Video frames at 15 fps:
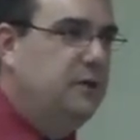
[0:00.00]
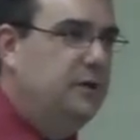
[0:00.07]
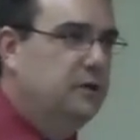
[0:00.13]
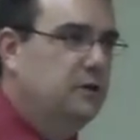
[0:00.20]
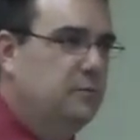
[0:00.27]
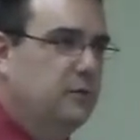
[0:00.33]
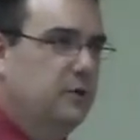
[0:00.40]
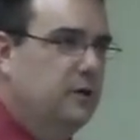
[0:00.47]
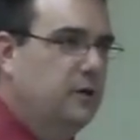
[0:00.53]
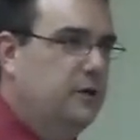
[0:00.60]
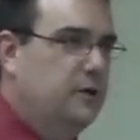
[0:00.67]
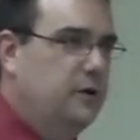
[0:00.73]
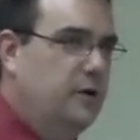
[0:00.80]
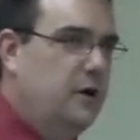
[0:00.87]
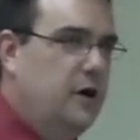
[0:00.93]
Petersburg
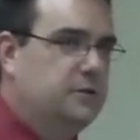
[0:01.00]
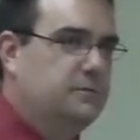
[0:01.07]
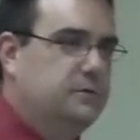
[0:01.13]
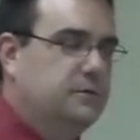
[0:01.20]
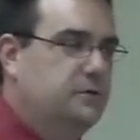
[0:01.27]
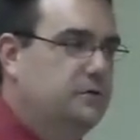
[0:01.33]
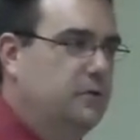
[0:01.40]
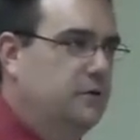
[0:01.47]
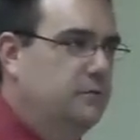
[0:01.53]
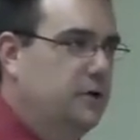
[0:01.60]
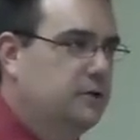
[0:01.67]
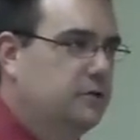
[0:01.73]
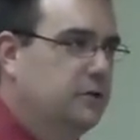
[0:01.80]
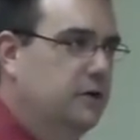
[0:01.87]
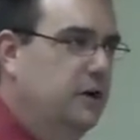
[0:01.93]
under the auspices of the
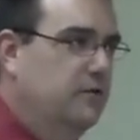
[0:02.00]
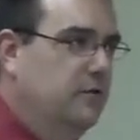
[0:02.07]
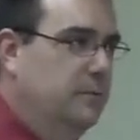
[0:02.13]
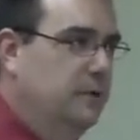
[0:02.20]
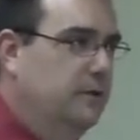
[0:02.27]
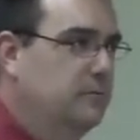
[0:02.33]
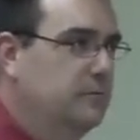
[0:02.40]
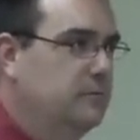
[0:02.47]
Russian government?